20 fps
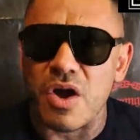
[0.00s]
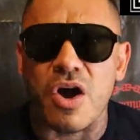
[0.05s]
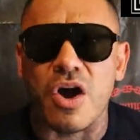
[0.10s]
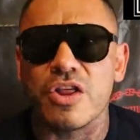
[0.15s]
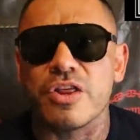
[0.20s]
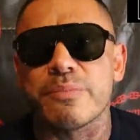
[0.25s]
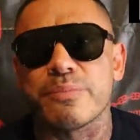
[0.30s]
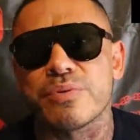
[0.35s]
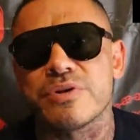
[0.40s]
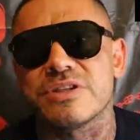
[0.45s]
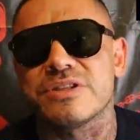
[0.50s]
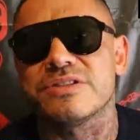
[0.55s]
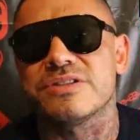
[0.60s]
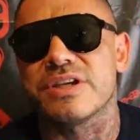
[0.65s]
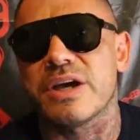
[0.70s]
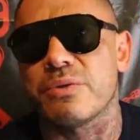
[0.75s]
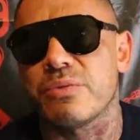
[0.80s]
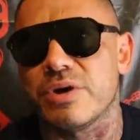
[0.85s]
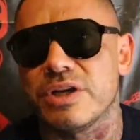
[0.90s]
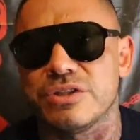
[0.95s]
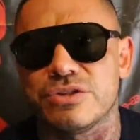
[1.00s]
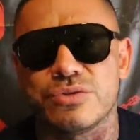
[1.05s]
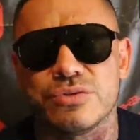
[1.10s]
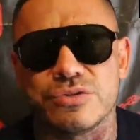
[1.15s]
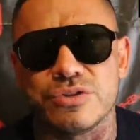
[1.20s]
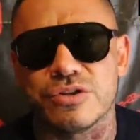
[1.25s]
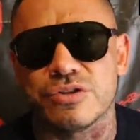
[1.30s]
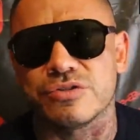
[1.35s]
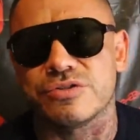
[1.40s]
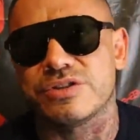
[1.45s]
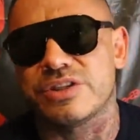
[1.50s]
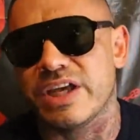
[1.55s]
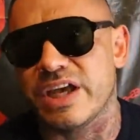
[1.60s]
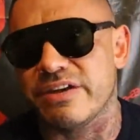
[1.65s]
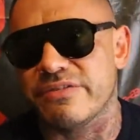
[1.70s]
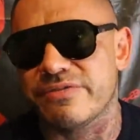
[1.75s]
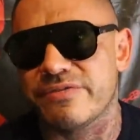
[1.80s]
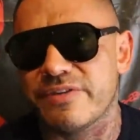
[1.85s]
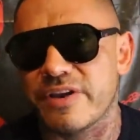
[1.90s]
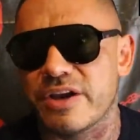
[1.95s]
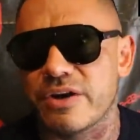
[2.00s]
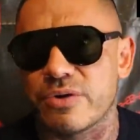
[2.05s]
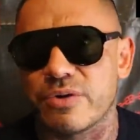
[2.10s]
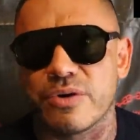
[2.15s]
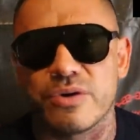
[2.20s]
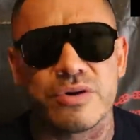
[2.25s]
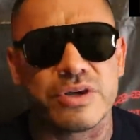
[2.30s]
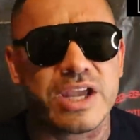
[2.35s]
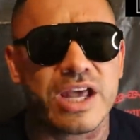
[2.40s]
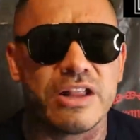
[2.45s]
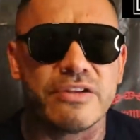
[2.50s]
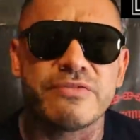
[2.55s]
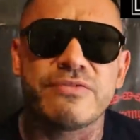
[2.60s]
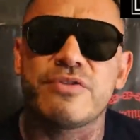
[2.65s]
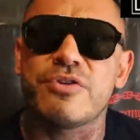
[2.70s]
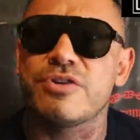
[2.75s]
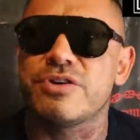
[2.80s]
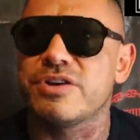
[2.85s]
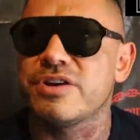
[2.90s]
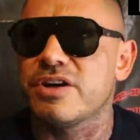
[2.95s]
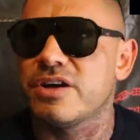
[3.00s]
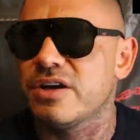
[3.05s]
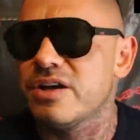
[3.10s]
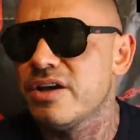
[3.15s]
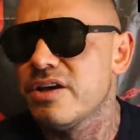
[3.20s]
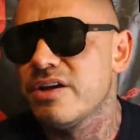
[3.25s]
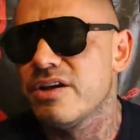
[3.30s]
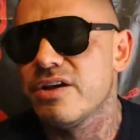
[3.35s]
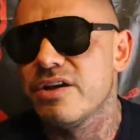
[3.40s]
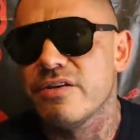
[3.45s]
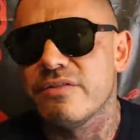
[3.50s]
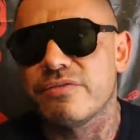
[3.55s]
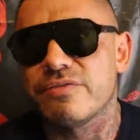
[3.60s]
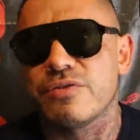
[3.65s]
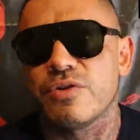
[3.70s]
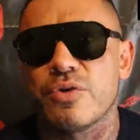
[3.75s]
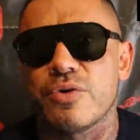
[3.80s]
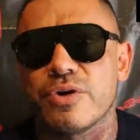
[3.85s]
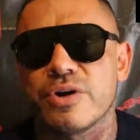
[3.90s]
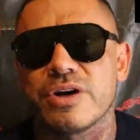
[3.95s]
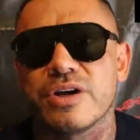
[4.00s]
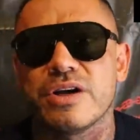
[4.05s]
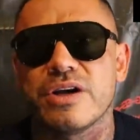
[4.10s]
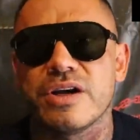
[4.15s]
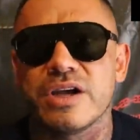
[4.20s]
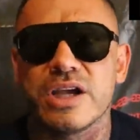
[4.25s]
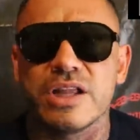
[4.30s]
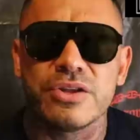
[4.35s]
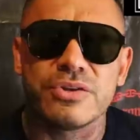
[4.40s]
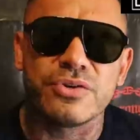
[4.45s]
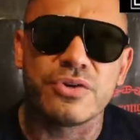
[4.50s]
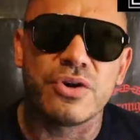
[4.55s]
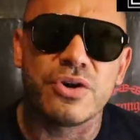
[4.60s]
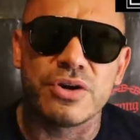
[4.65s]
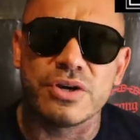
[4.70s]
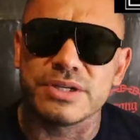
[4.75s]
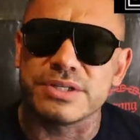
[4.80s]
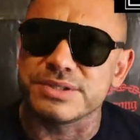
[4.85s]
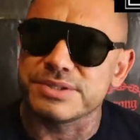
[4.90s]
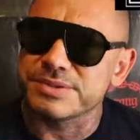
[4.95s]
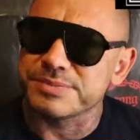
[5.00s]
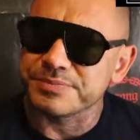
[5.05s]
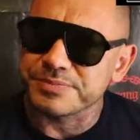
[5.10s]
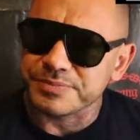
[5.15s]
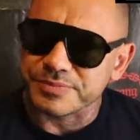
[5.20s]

all the prisons I went to, you know, state, federal, California, Florida, Illinois,